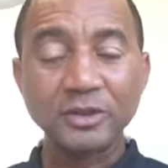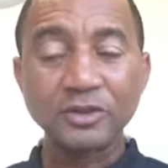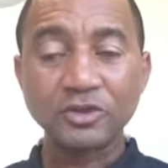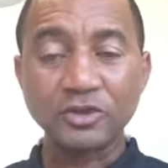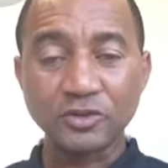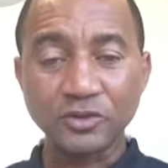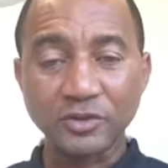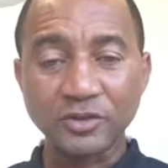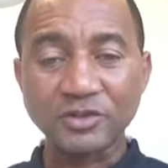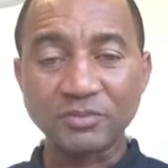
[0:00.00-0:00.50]

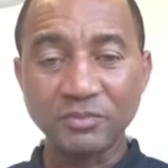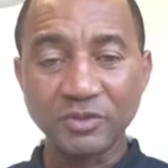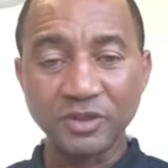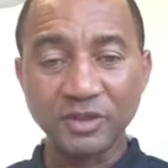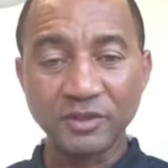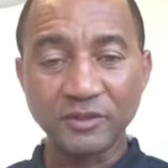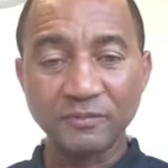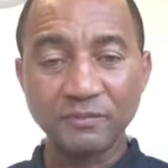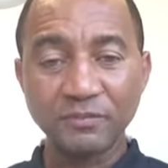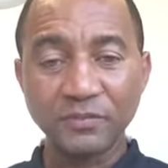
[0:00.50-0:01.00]
Trust
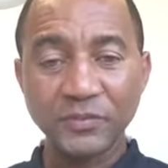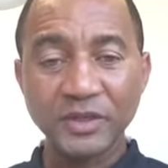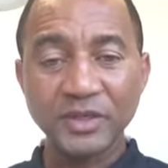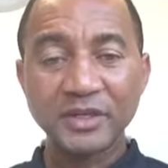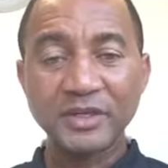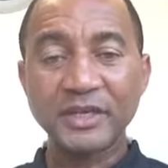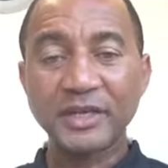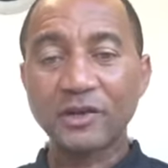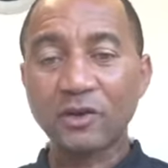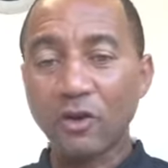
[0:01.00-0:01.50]
me,
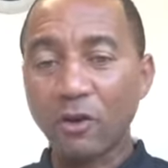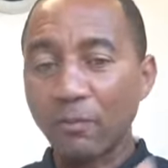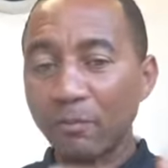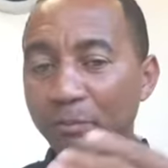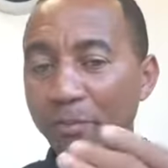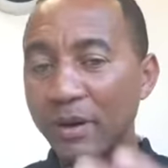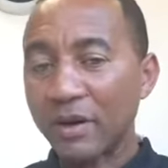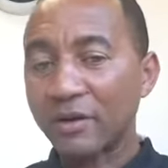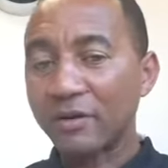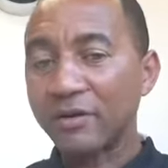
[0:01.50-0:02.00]
the
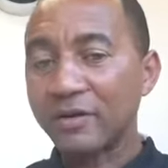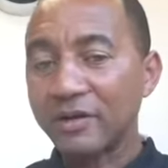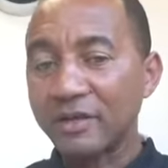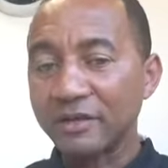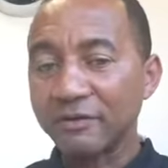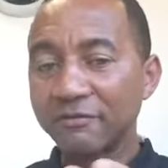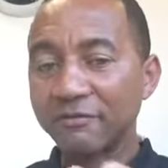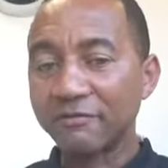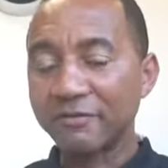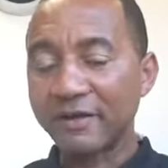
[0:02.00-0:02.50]
compounding
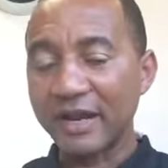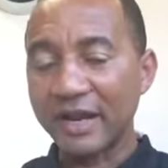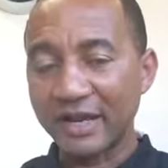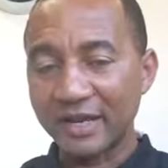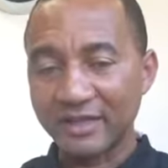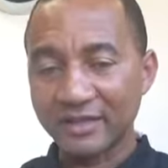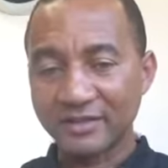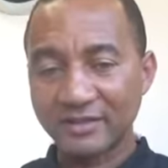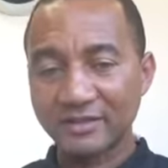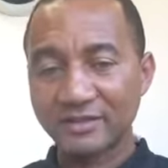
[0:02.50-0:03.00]

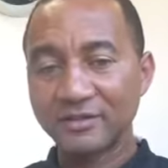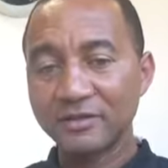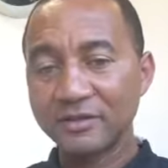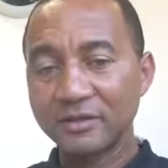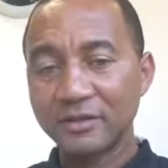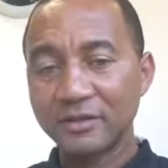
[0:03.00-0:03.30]
effect